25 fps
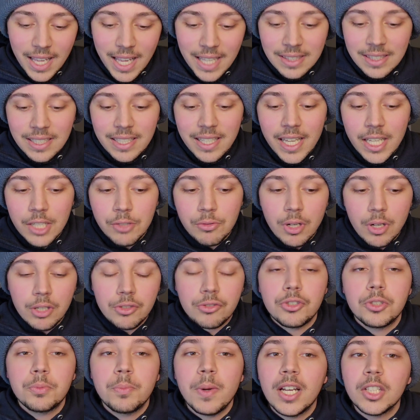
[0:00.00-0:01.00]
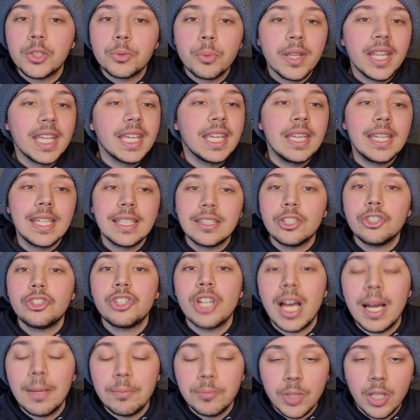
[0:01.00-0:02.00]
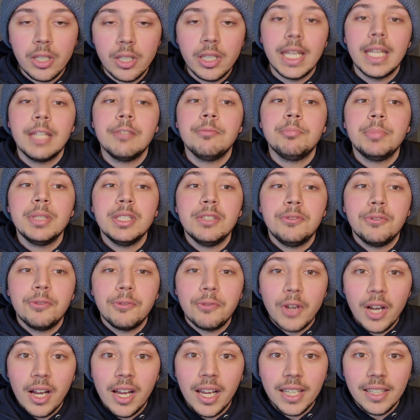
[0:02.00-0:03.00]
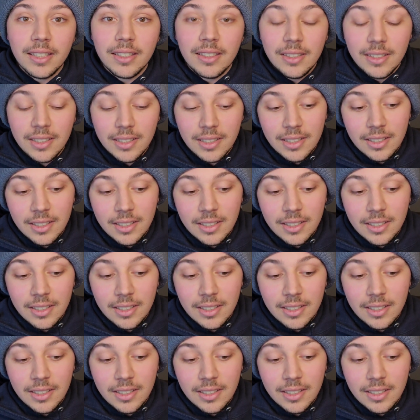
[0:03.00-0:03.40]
at the edge rusher spots where they can get the job done and be fine.